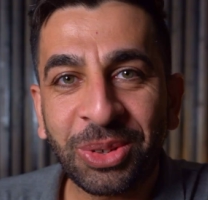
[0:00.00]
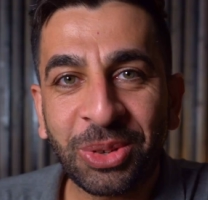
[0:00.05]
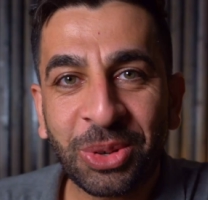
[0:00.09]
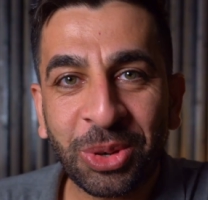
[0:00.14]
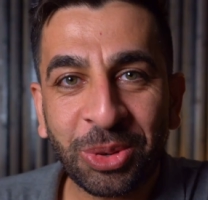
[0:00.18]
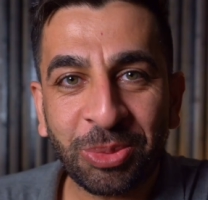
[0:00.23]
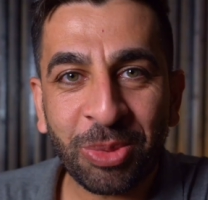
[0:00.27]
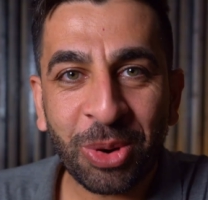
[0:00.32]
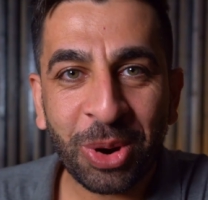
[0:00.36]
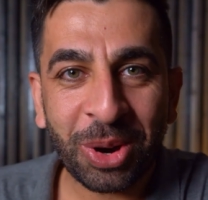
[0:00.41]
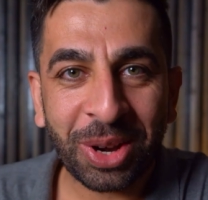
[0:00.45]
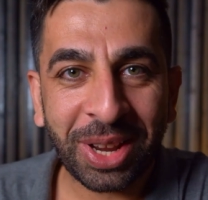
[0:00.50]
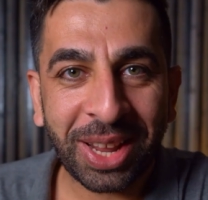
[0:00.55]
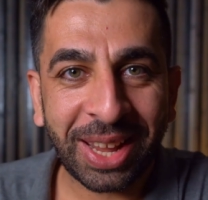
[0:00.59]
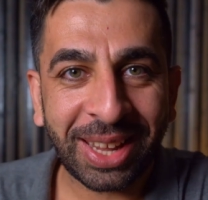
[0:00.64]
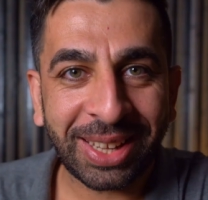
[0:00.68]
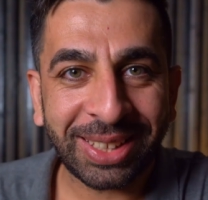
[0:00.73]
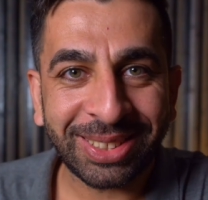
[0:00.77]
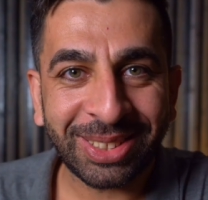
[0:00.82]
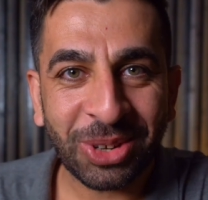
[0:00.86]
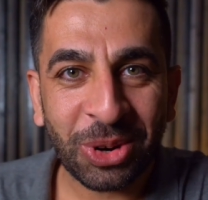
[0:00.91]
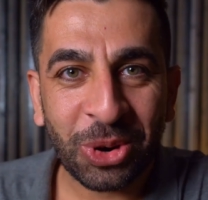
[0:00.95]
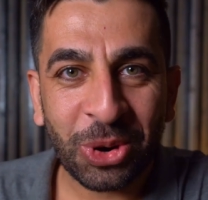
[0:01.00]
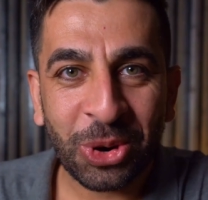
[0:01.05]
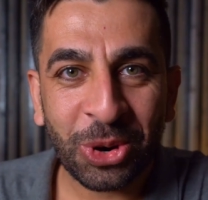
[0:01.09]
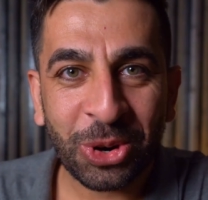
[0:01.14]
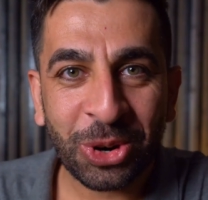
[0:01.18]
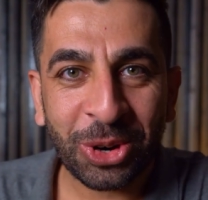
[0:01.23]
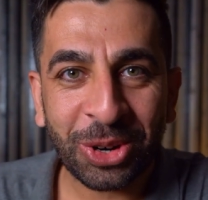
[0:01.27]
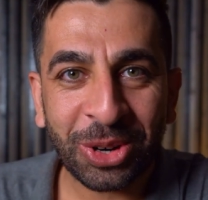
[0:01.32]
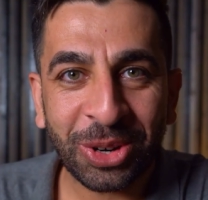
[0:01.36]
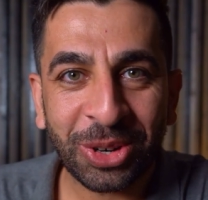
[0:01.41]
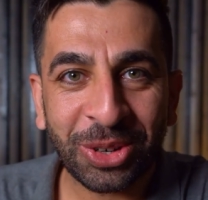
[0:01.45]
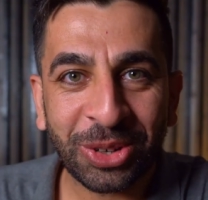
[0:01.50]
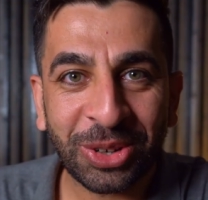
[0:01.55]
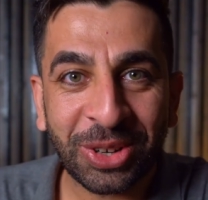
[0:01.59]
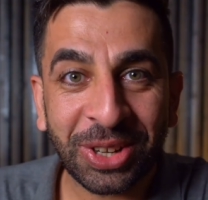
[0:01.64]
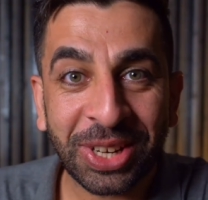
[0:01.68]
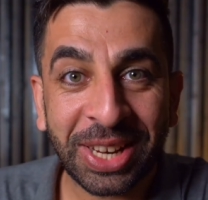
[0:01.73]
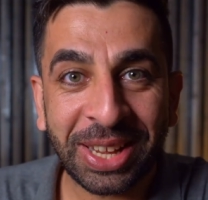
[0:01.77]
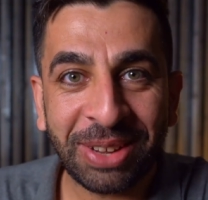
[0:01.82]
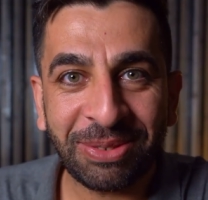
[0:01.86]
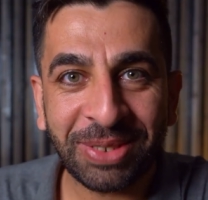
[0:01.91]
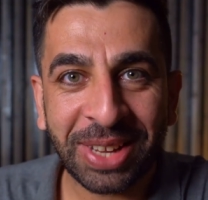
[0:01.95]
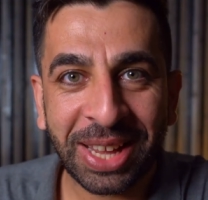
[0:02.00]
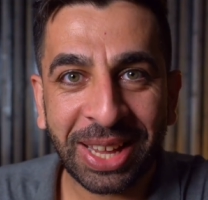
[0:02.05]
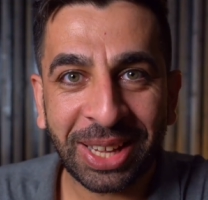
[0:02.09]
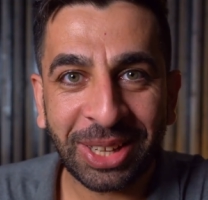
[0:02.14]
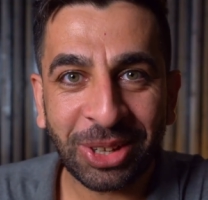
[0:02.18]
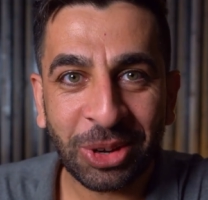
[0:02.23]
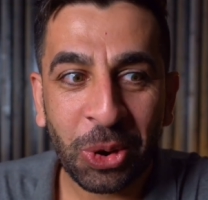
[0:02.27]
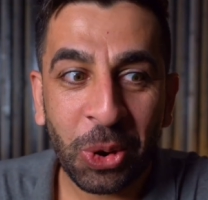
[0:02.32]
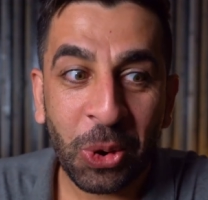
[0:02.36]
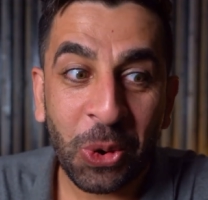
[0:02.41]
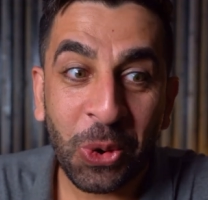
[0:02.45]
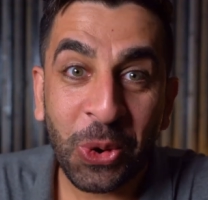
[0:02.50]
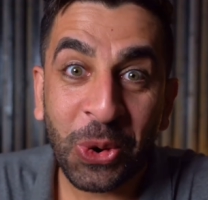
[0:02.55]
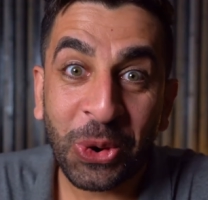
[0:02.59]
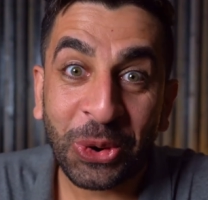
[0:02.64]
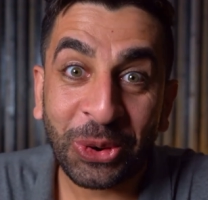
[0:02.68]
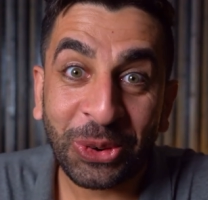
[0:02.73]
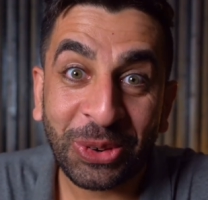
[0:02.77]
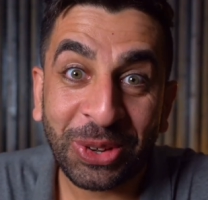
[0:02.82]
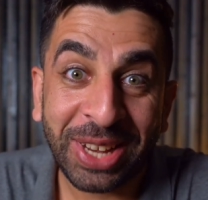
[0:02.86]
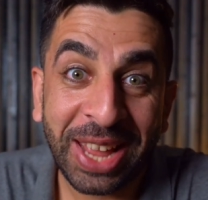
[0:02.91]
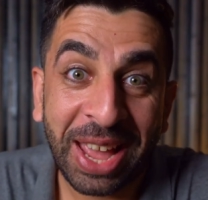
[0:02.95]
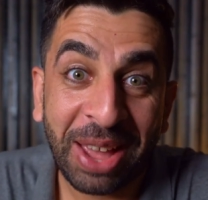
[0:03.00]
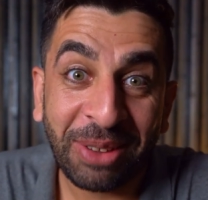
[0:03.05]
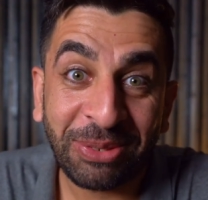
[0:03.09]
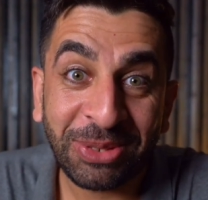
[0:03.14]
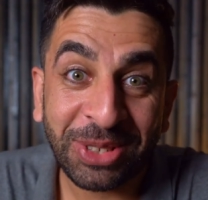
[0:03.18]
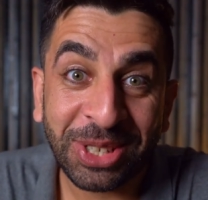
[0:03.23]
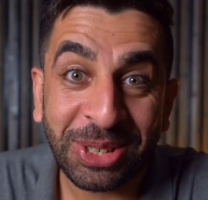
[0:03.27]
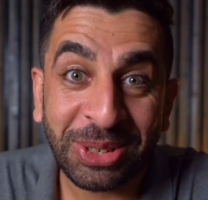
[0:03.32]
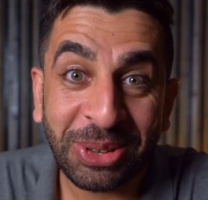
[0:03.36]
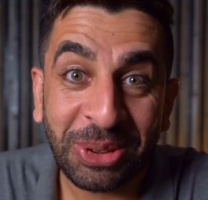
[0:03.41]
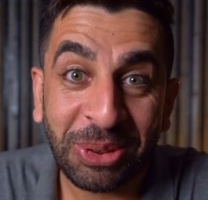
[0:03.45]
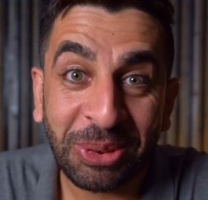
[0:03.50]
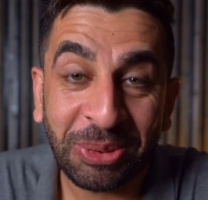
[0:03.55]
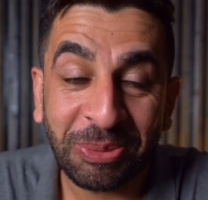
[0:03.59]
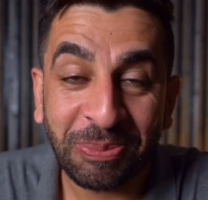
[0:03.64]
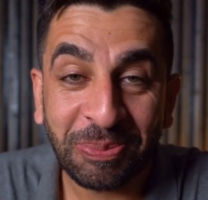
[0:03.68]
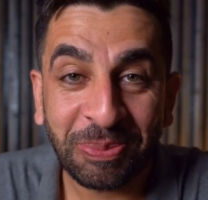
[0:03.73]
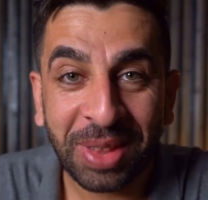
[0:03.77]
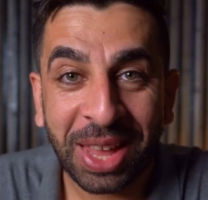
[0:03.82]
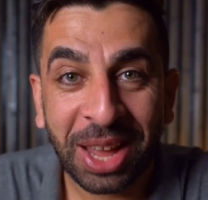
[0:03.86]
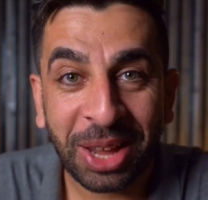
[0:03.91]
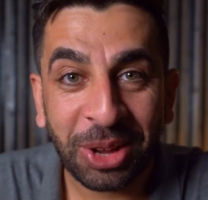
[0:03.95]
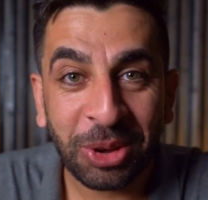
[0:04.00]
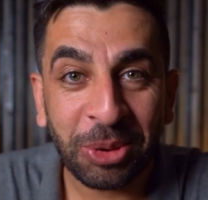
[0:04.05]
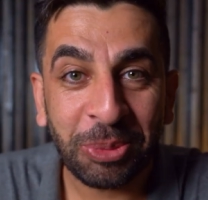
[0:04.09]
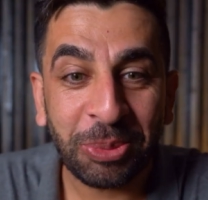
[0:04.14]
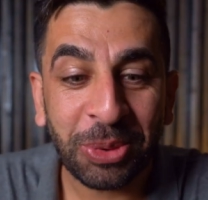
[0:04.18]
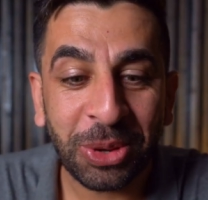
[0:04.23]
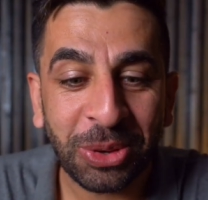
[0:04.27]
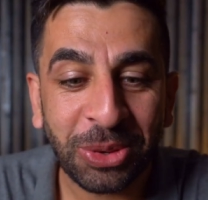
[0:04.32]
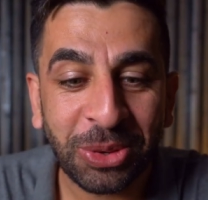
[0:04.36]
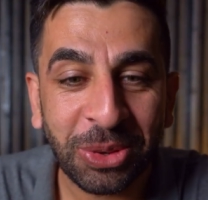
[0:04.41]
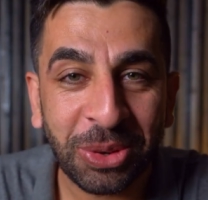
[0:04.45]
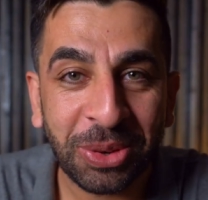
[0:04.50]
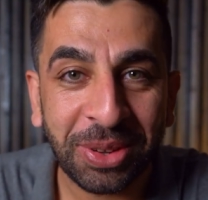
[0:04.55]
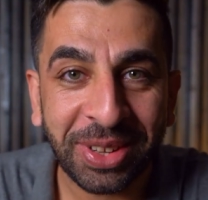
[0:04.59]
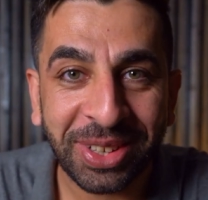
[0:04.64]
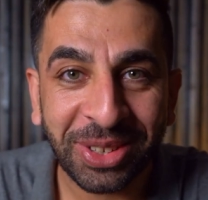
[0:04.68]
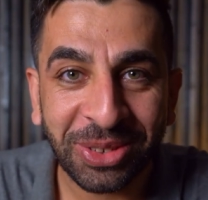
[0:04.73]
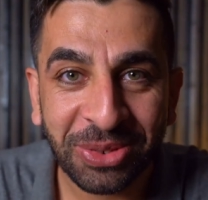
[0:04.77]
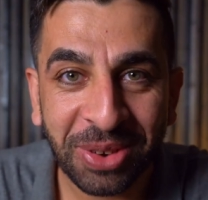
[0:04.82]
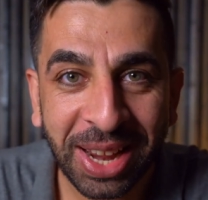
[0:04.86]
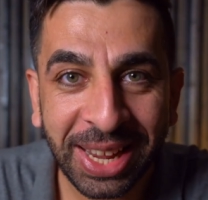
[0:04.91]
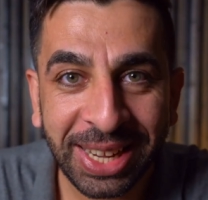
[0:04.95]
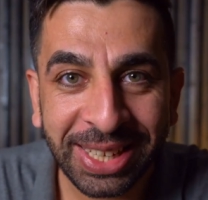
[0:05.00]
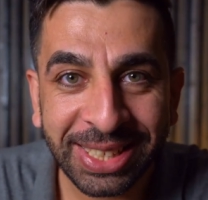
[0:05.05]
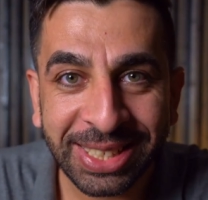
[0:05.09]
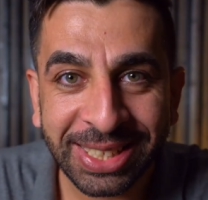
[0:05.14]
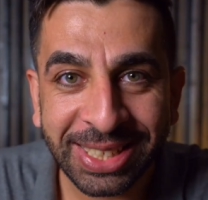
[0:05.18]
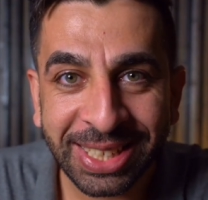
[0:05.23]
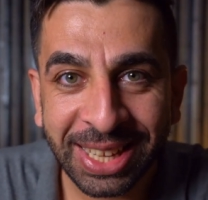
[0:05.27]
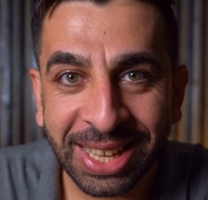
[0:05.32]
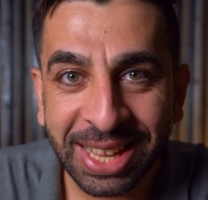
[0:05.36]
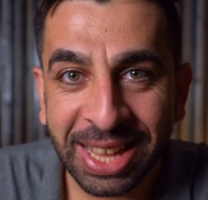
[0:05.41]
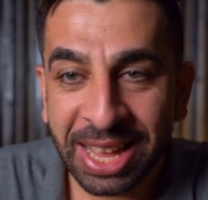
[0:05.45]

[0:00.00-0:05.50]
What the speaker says: Good morning, or good evening, or good afternoon. I hope you're doing great.